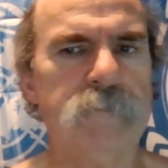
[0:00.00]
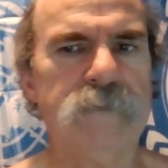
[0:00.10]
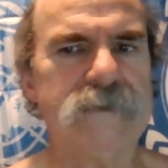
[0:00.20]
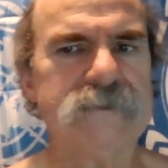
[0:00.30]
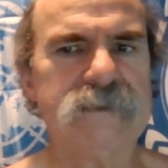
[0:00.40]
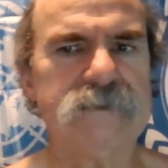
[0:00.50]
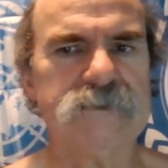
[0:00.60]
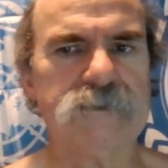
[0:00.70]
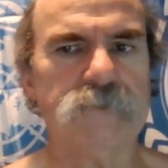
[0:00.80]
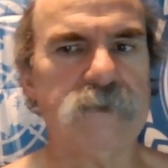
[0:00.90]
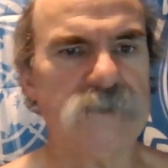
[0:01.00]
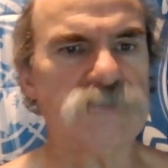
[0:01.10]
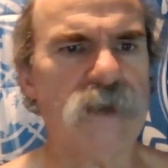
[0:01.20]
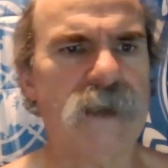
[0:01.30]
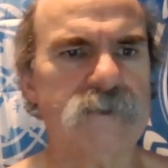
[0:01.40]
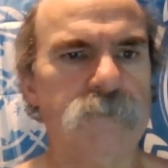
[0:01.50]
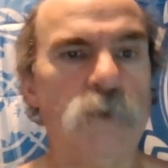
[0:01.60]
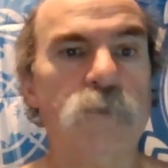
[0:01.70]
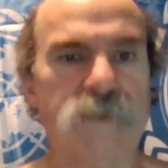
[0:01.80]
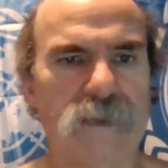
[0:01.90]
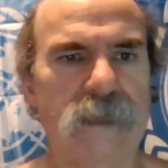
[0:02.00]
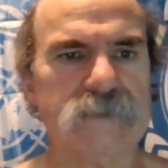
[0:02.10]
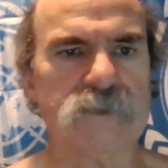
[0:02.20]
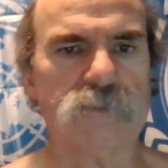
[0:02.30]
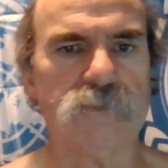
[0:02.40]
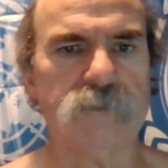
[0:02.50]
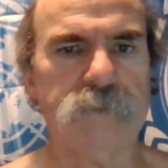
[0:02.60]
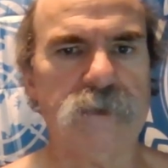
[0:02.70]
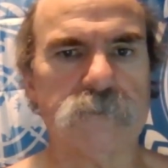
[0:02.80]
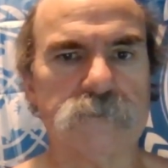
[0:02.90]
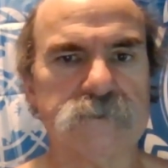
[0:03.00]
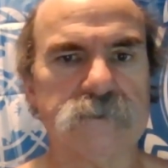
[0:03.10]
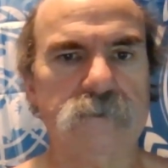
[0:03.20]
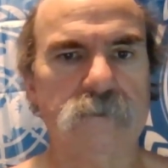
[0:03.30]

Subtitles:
that is considered intractable with classical computers.